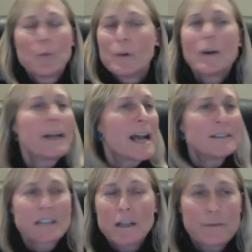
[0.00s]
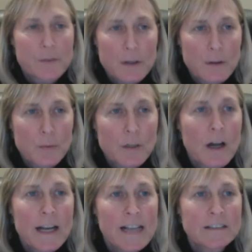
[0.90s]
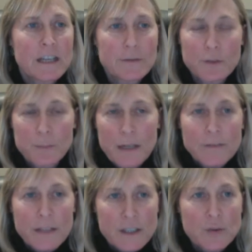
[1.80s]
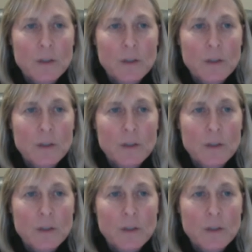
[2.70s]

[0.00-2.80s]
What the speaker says: We're not asking for privilege.